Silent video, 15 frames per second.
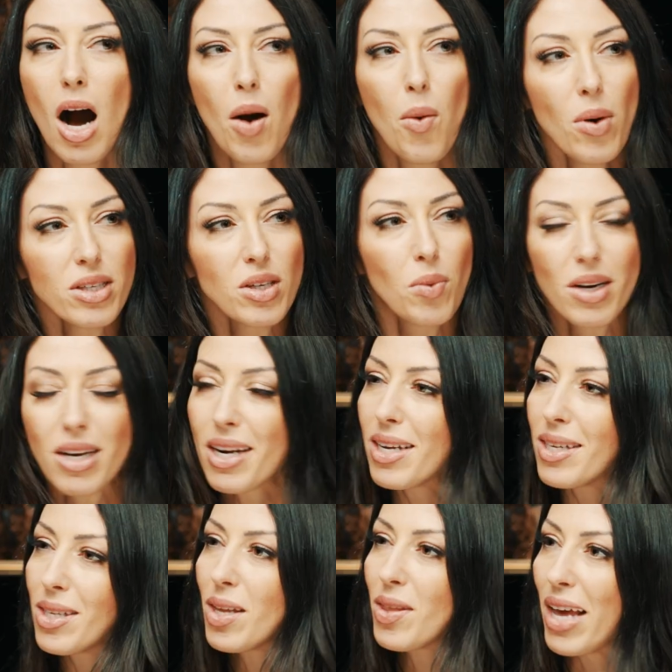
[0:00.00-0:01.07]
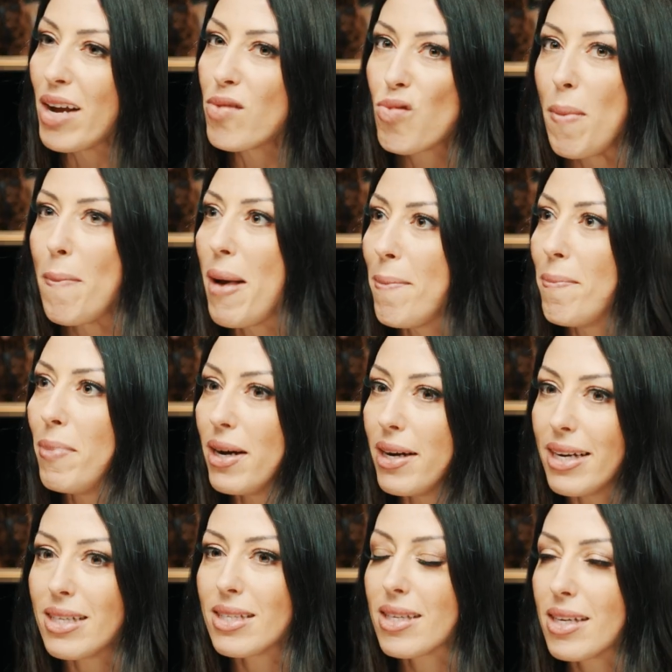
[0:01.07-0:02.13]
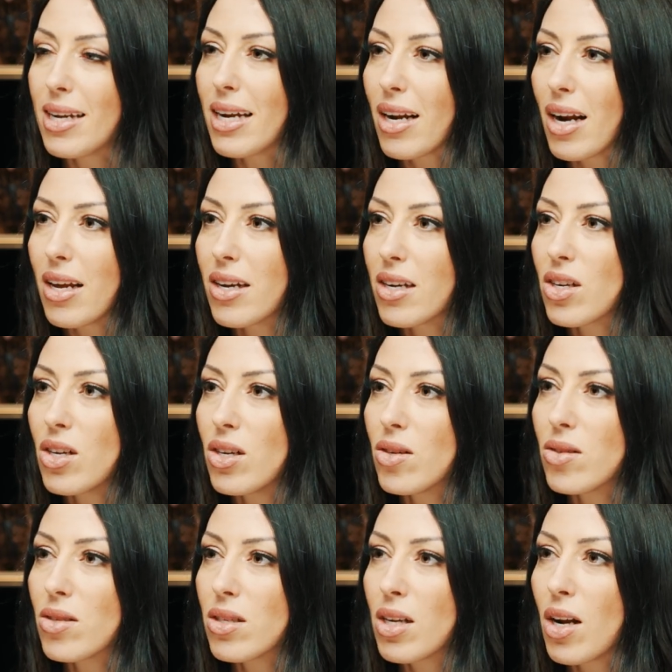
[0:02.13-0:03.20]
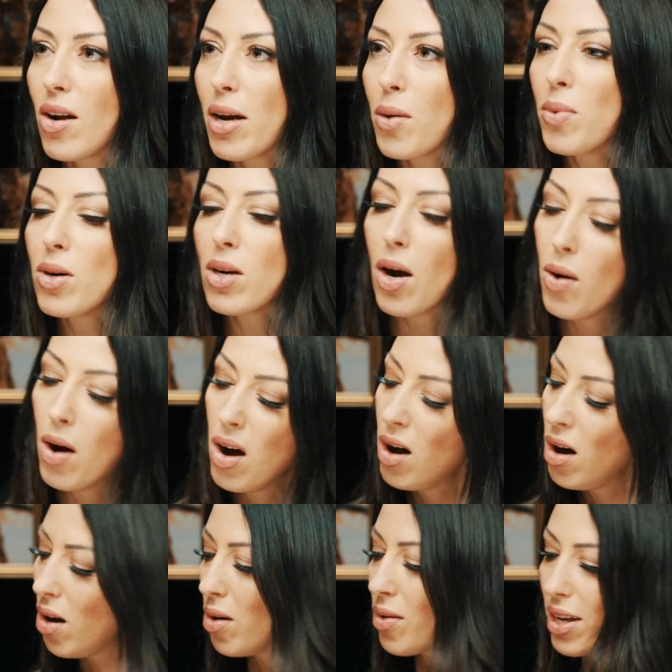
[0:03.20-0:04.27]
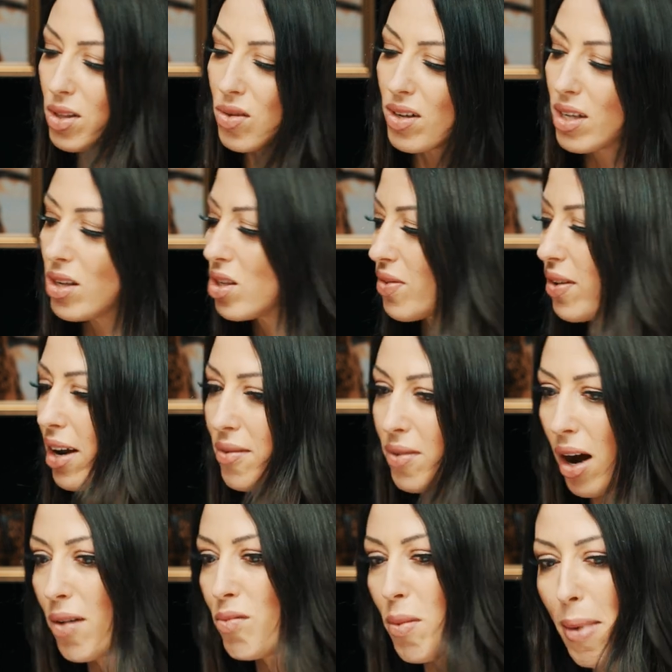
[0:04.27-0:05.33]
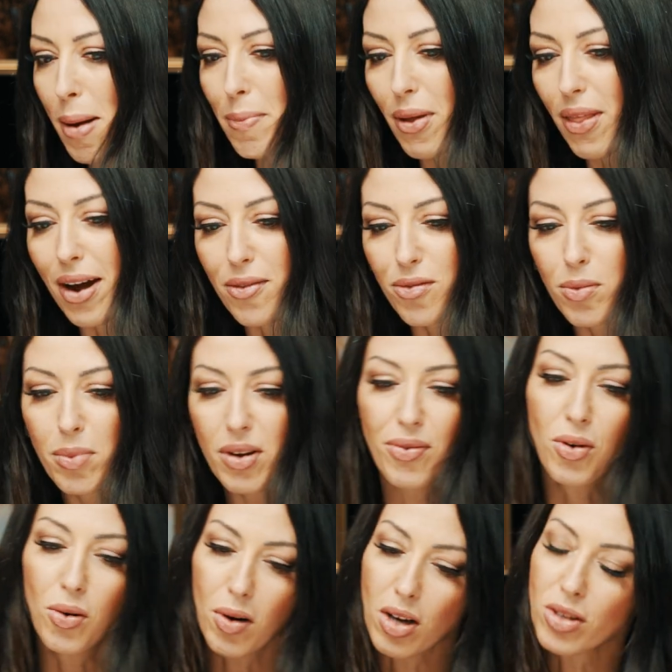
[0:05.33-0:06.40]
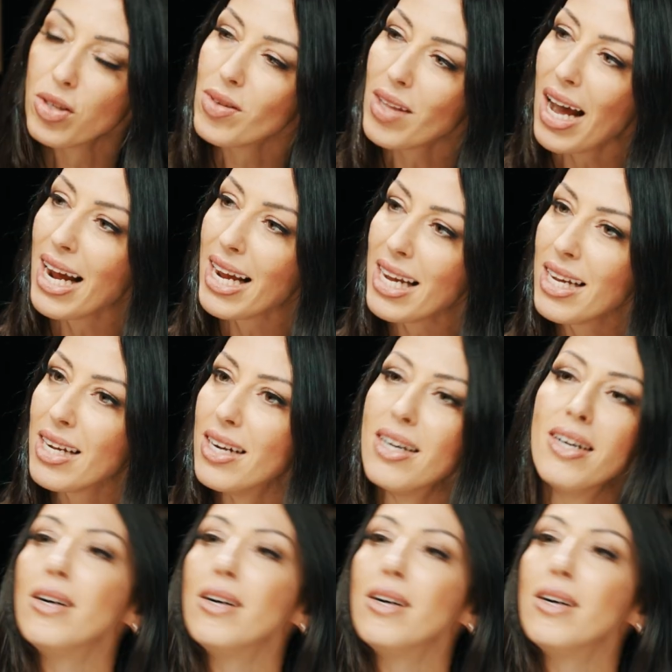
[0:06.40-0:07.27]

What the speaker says: I wonder what it is that they remember incidentally and use. Like we'll go, oh, that's really useful. I remember that from before. I'll do that here.